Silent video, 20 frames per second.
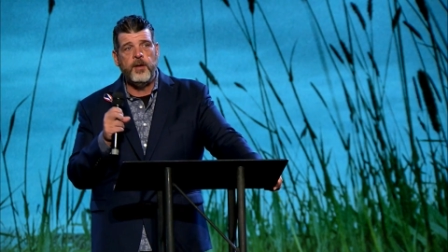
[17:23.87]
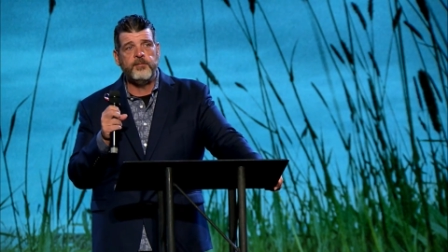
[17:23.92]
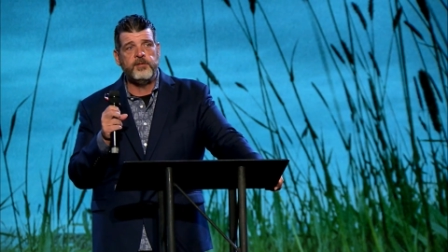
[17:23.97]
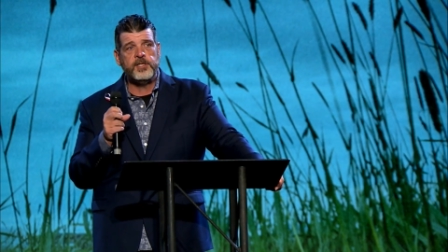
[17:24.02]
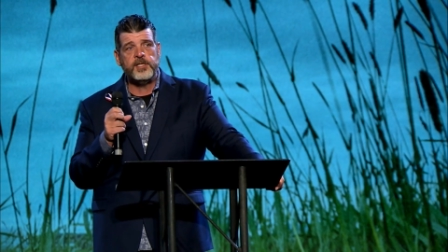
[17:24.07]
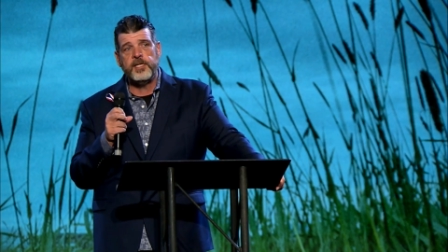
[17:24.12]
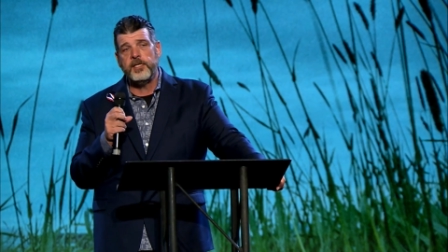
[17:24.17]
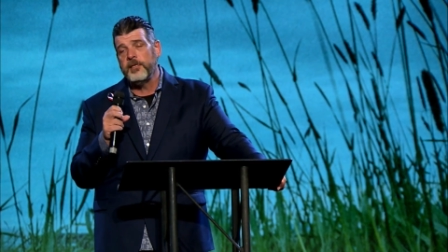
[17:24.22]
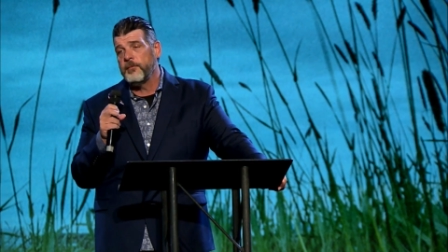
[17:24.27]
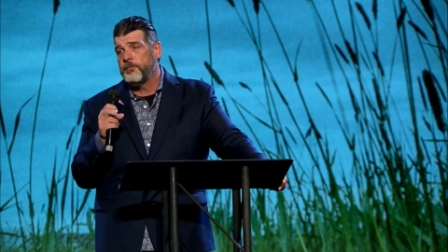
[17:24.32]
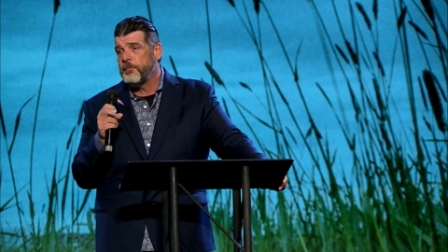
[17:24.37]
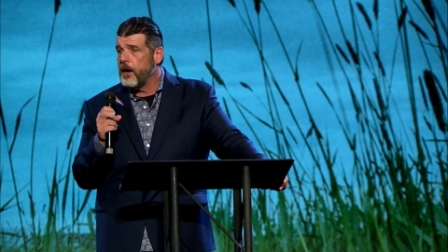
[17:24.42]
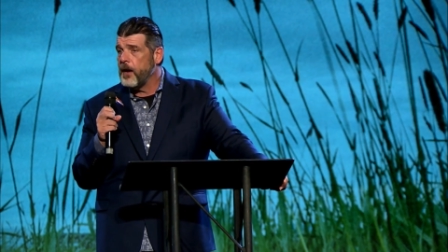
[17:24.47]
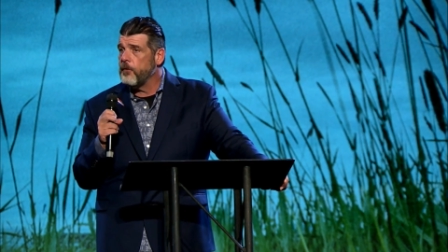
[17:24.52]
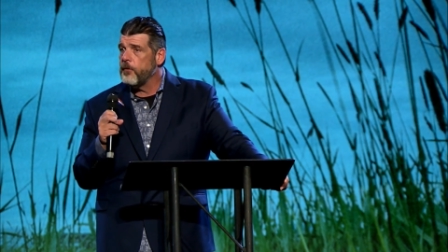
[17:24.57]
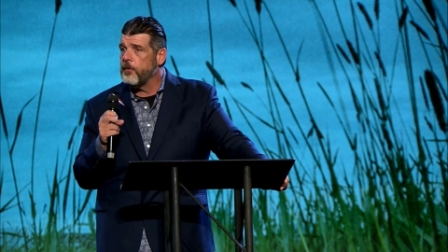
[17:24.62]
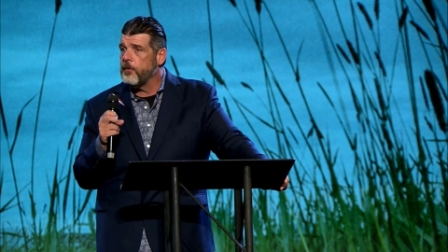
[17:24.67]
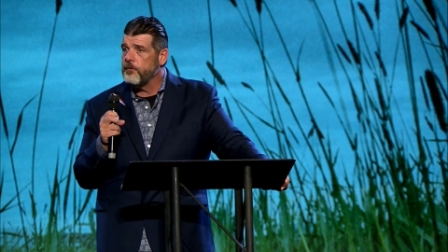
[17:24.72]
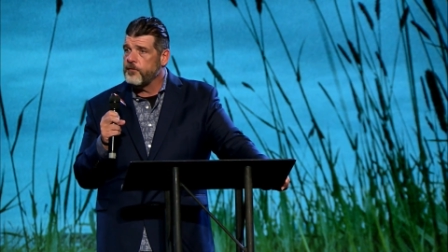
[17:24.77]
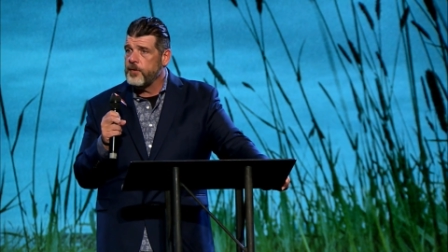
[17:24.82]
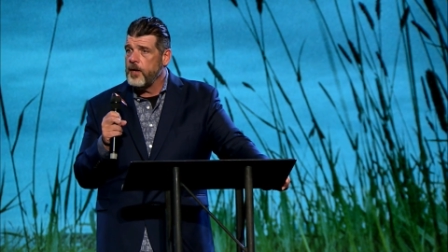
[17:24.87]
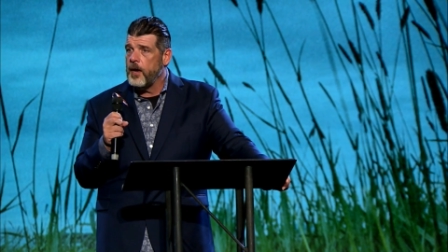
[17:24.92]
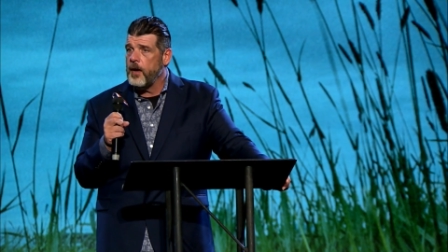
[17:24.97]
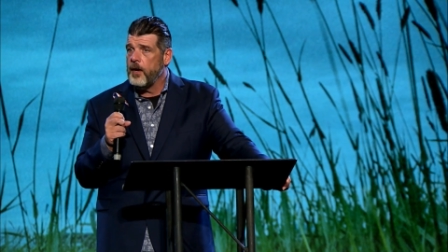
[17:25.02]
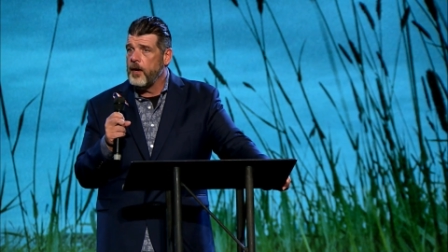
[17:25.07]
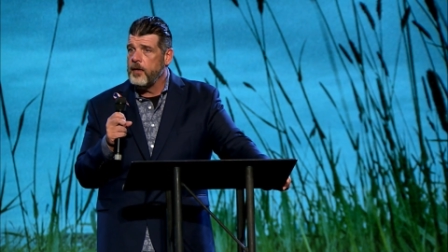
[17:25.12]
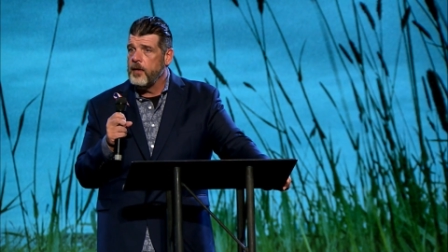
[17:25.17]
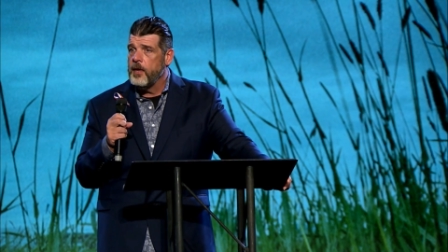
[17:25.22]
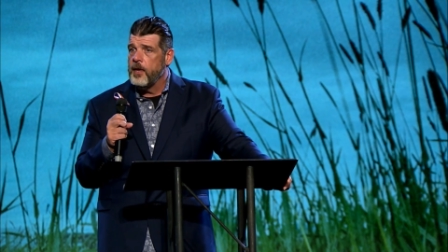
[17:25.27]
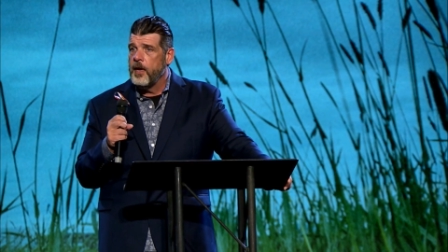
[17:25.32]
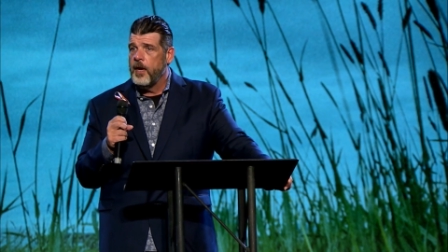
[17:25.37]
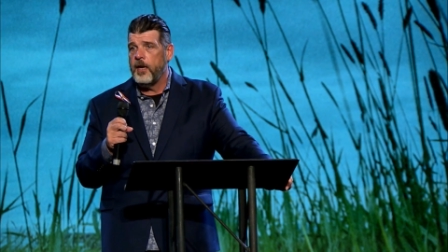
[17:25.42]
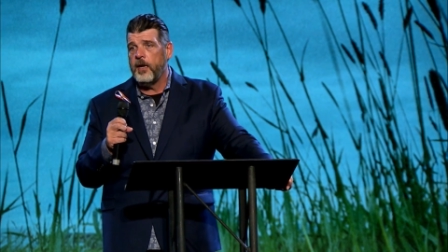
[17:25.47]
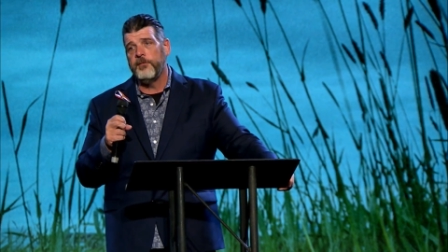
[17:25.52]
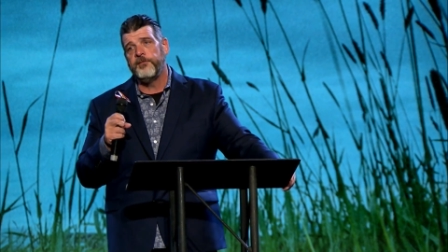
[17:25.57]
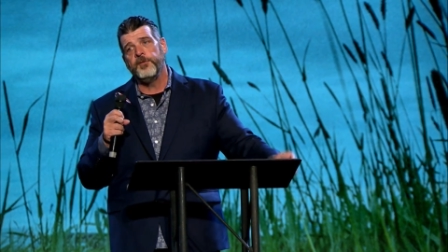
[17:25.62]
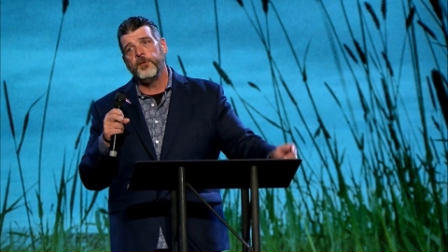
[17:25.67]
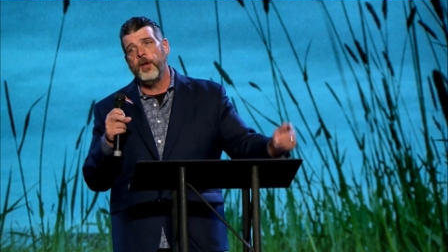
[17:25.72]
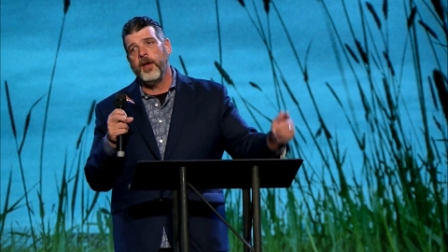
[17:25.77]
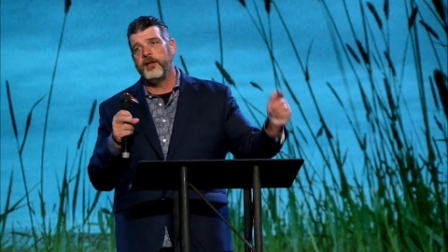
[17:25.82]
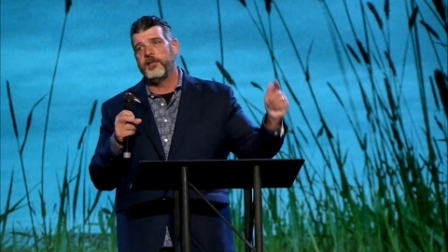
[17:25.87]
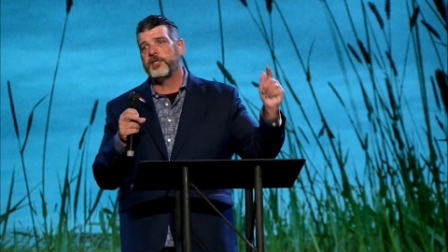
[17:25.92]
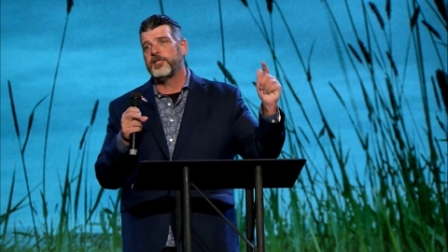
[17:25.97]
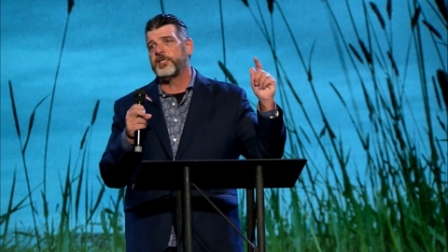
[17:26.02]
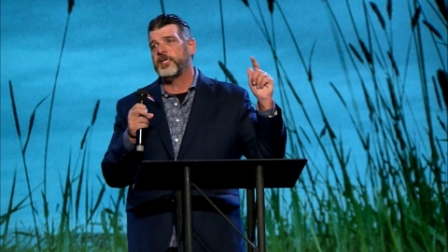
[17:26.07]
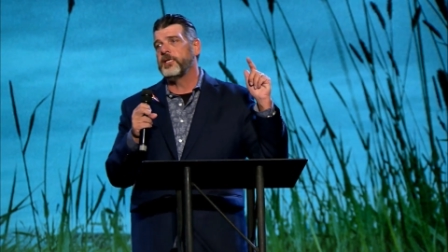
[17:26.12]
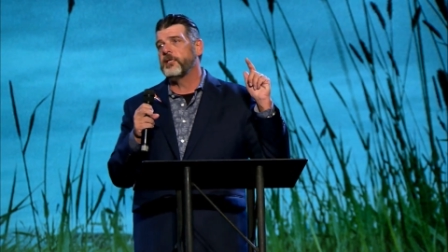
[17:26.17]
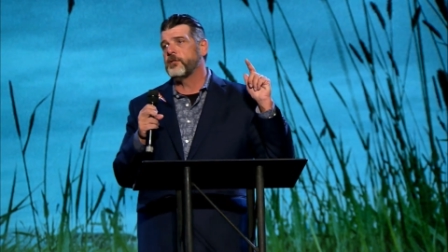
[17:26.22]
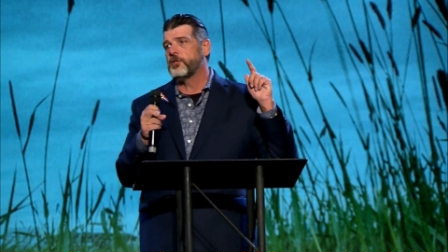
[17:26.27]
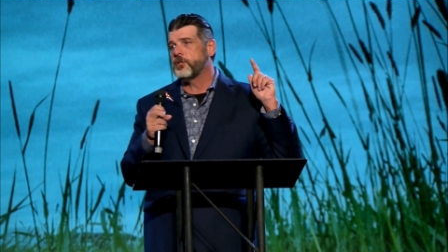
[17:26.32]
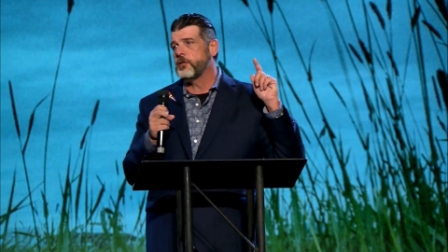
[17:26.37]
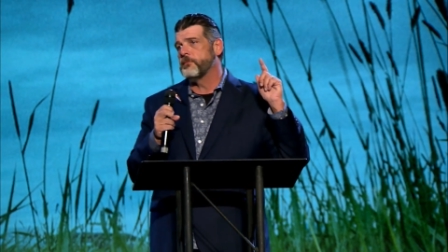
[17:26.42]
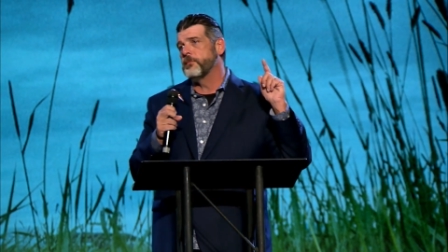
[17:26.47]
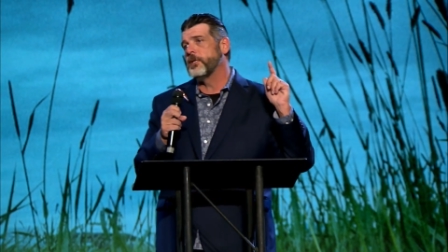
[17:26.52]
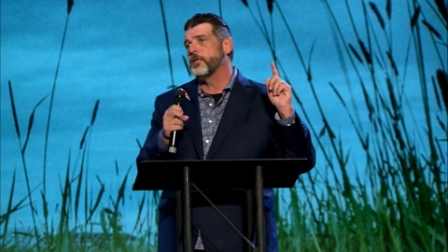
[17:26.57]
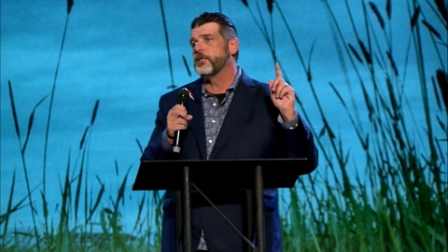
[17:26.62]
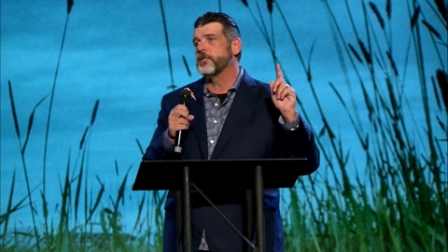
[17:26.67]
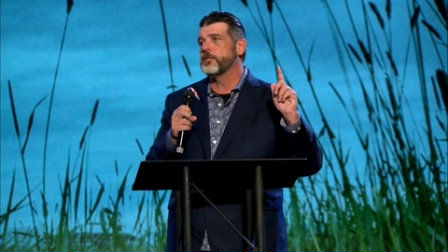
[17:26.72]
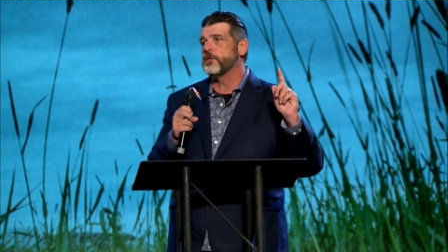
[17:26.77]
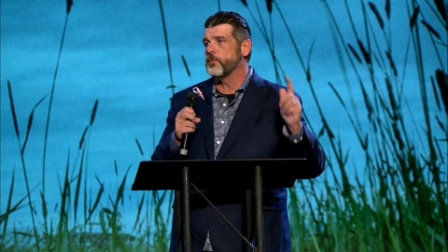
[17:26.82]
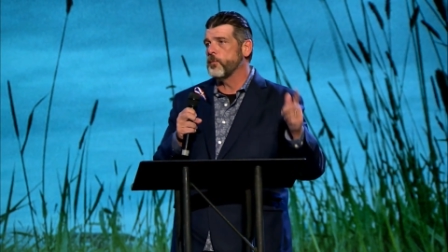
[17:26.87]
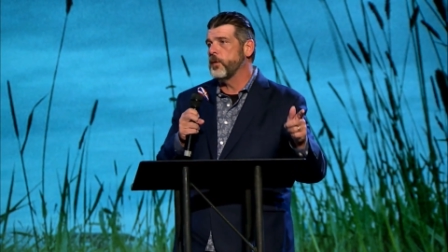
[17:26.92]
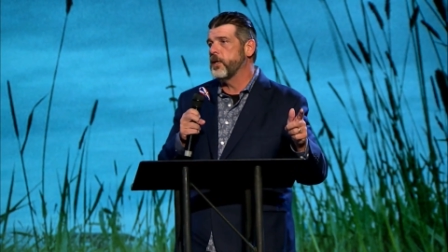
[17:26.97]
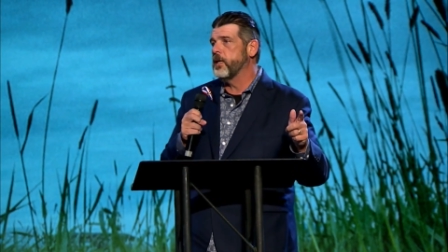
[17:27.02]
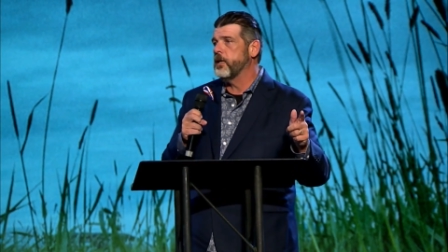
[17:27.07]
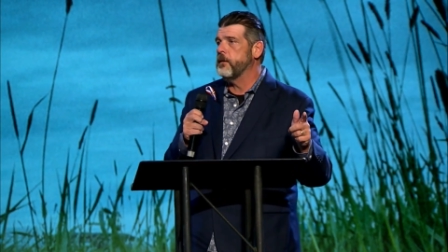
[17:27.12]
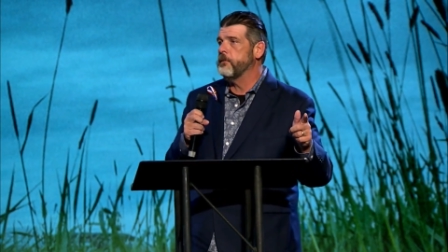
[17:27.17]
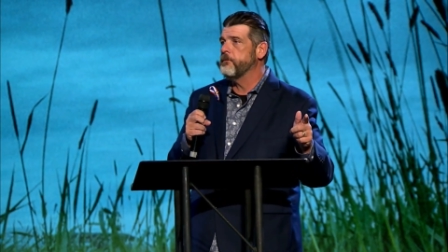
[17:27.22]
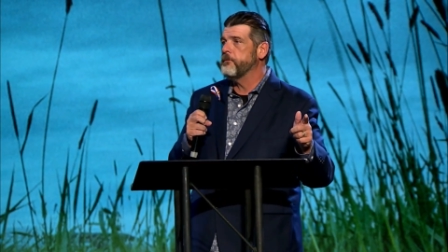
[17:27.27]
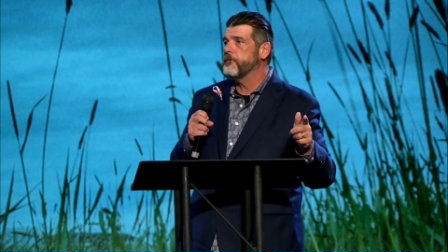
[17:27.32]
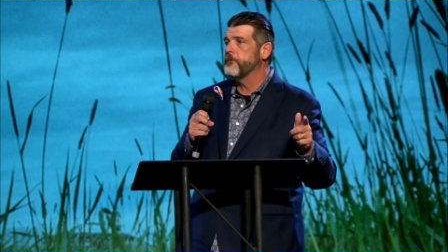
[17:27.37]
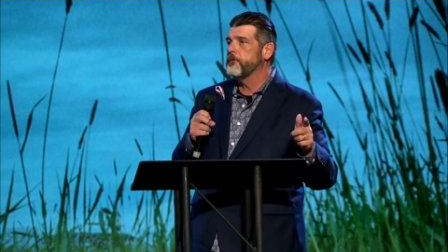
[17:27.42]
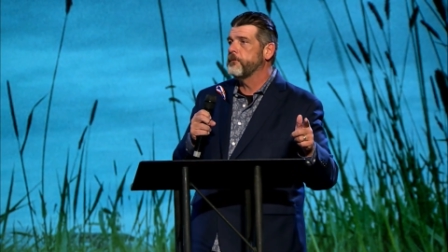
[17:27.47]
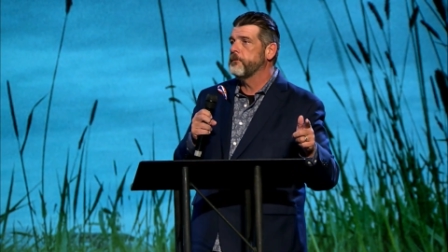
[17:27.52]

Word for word: haven't seen the power of God, and if you haven't seen a tremendous win,